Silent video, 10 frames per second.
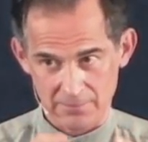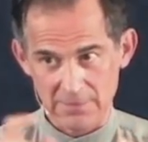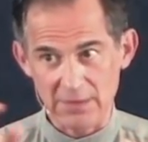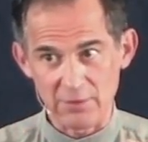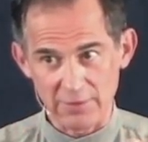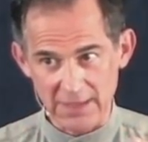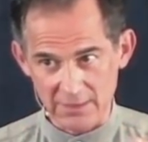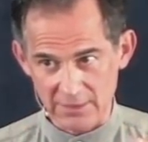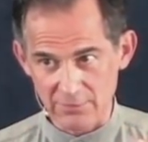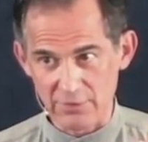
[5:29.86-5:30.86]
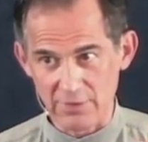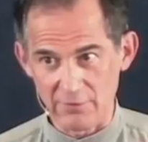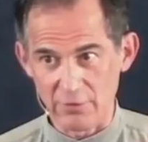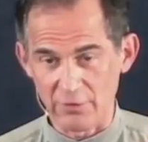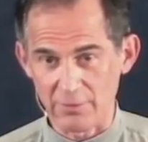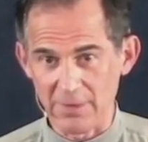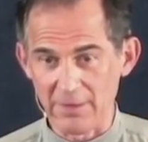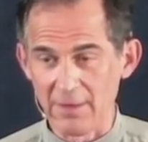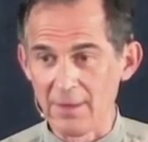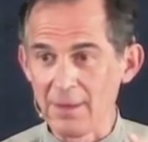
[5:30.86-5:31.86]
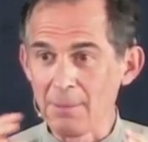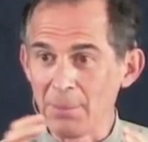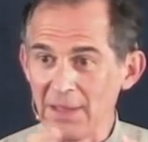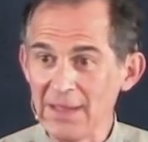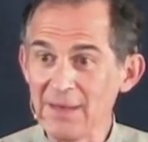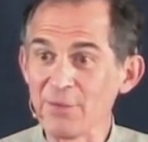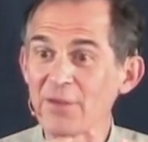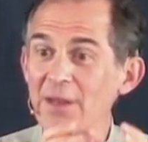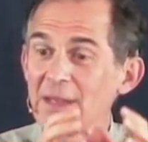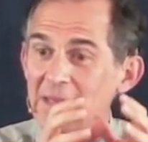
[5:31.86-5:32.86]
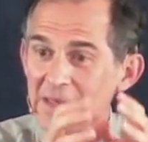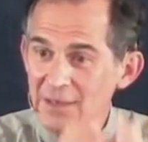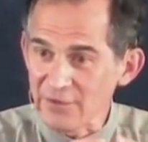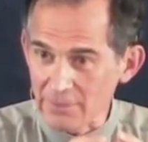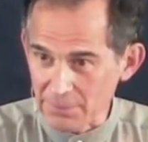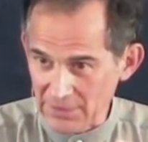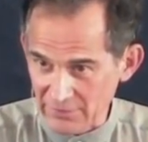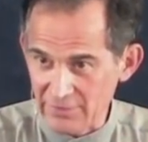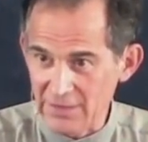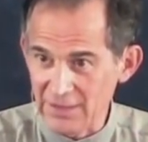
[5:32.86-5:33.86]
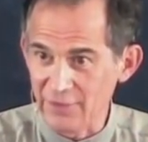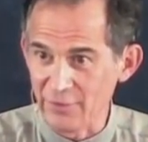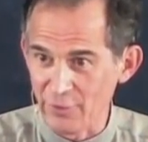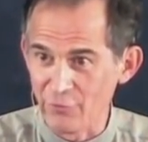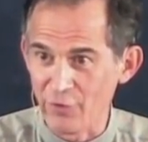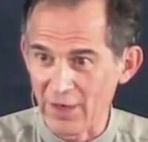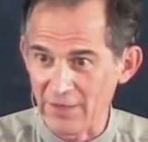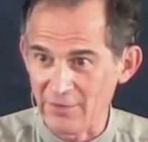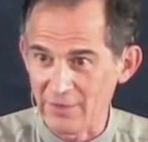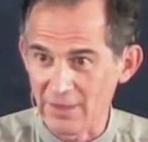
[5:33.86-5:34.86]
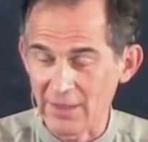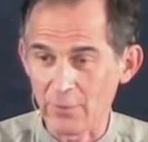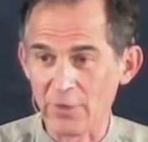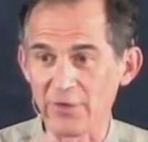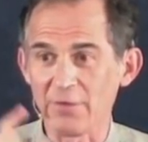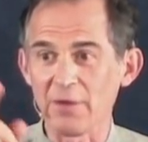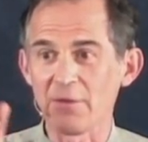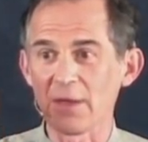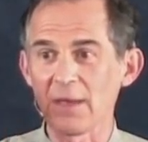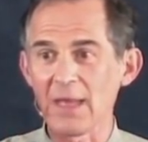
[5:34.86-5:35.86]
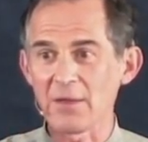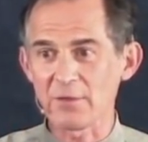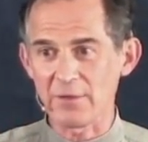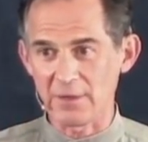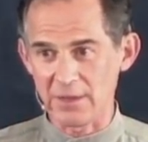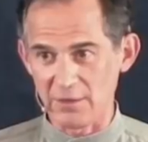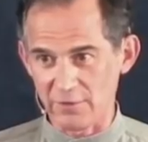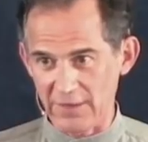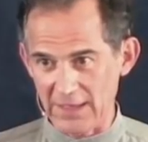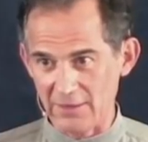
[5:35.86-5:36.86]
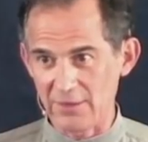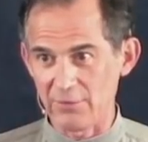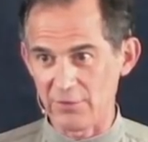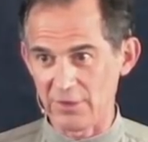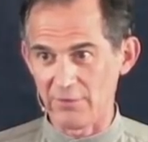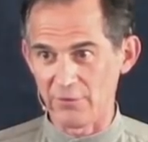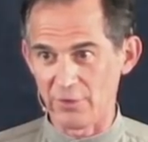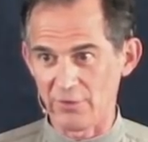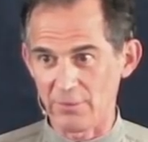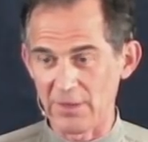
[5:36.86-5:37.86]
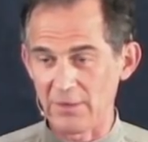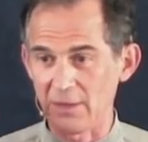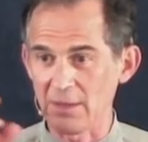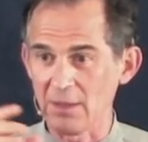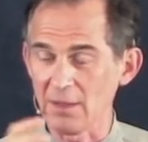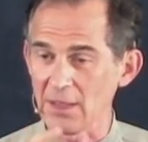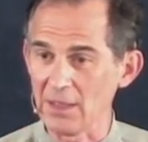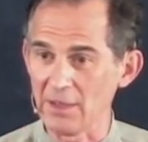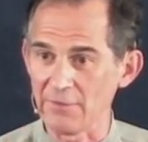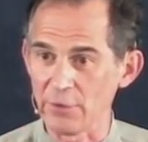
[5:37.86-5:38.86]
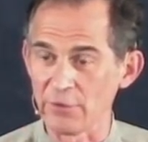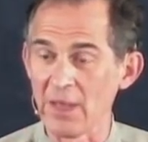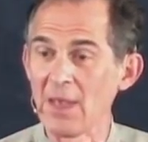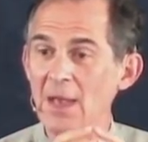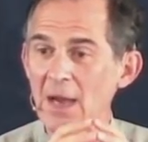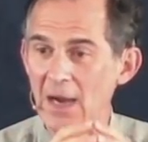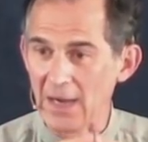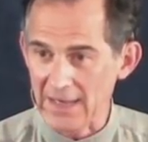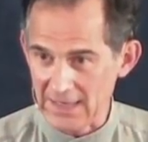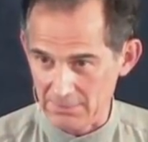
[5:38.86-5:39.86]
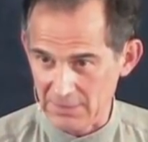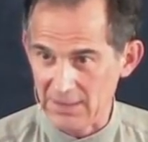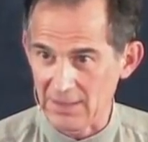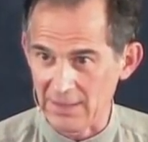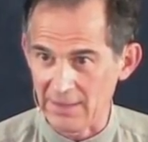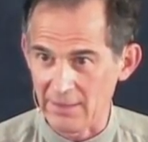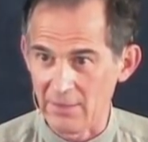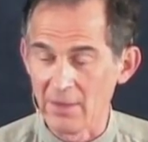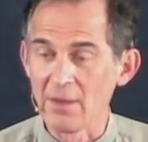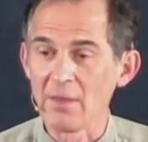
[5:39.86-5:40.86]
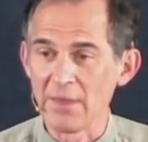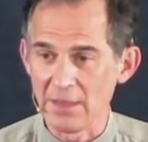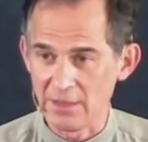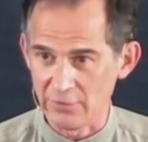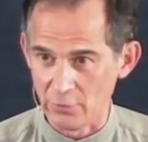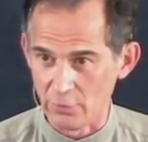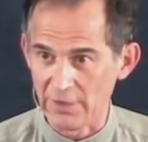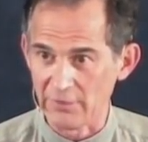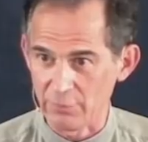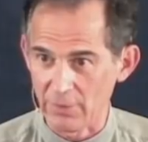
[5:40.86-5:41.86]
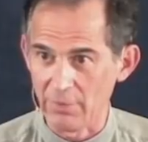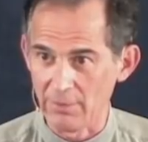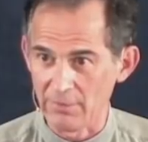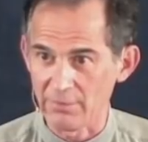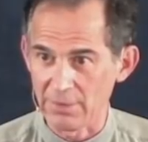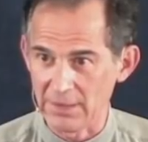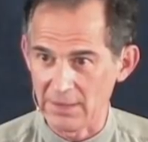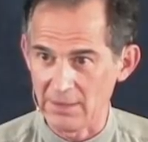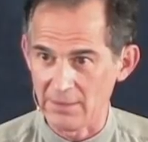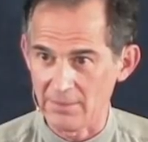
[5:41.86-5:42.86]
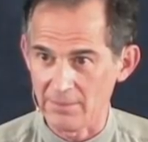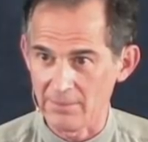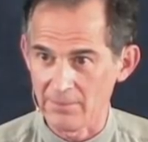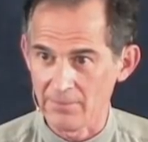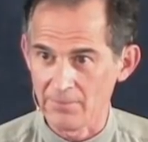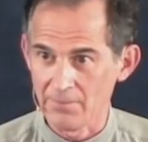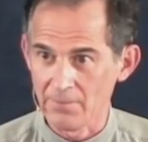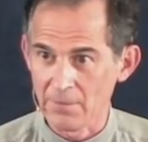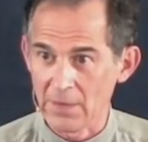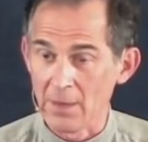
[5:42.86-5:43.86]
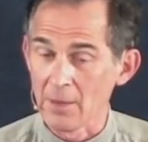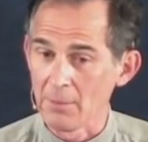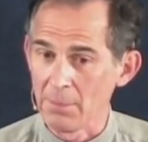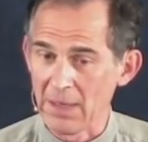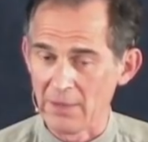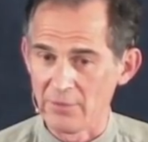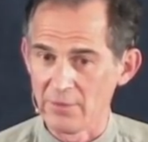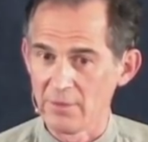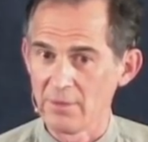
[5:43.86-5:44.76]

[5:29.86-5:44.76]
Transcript: that is the activity of John Smith, believes that he is a person in his own right, in other words, if he forgets that he is the activity of John Smith and King Lear feels, I am King Lear, then all his problems begin. But